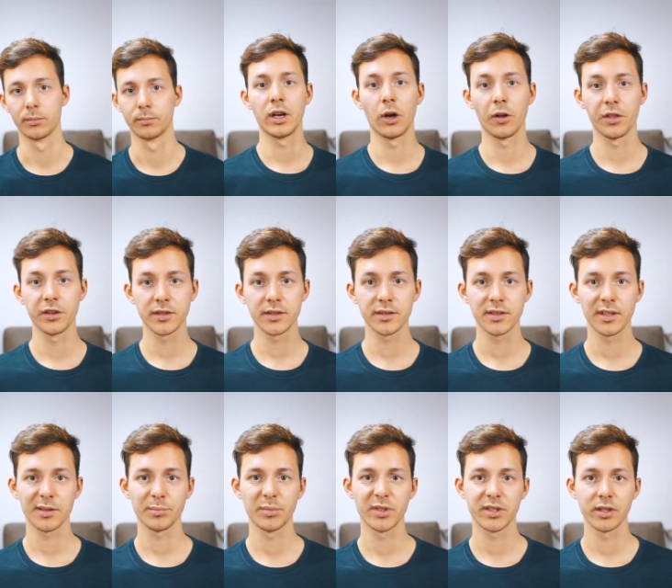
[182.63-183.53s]
Now, this is
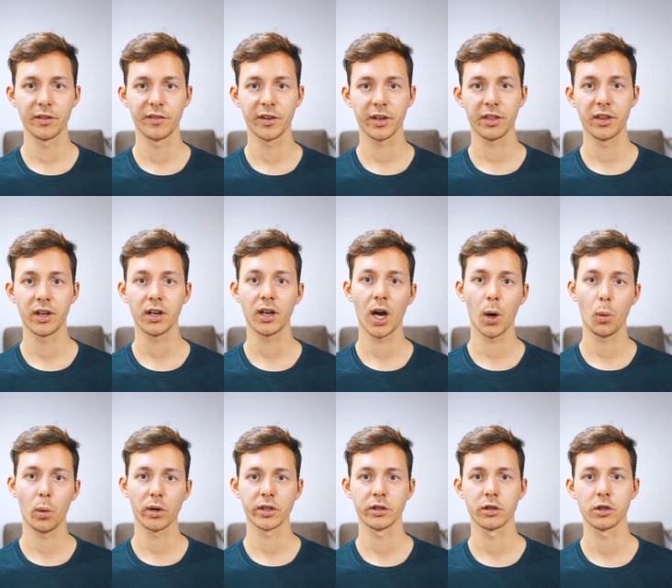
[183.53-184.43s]
a specific thing I
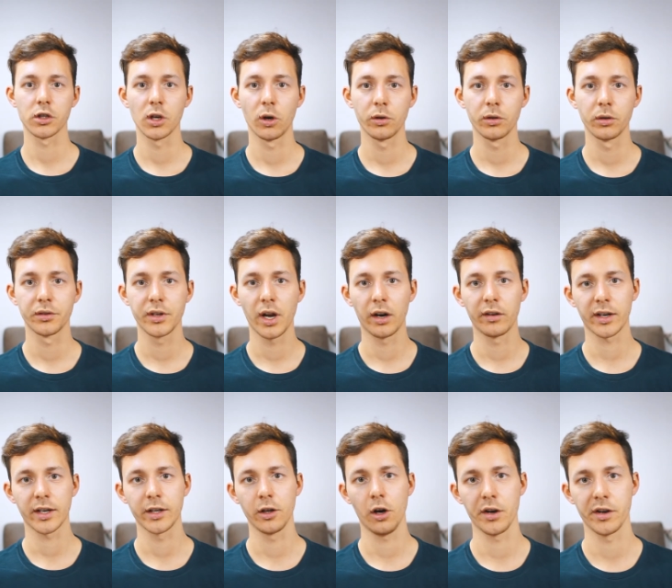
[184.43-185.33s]
wanted to show you
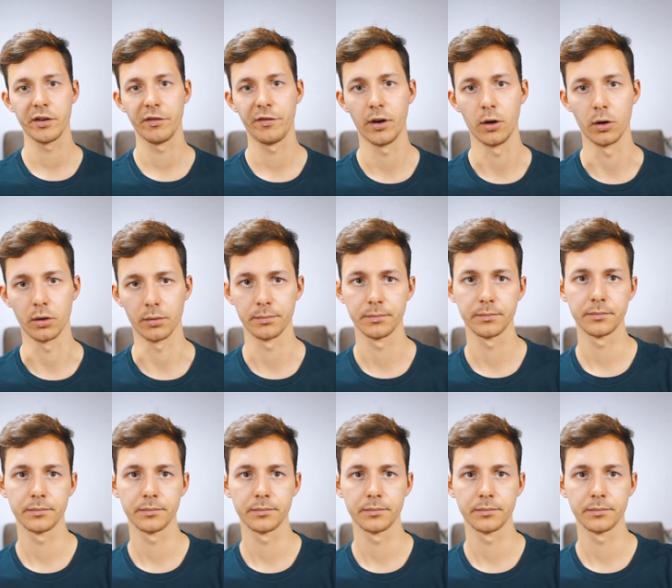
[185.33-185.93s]
directly on your phone.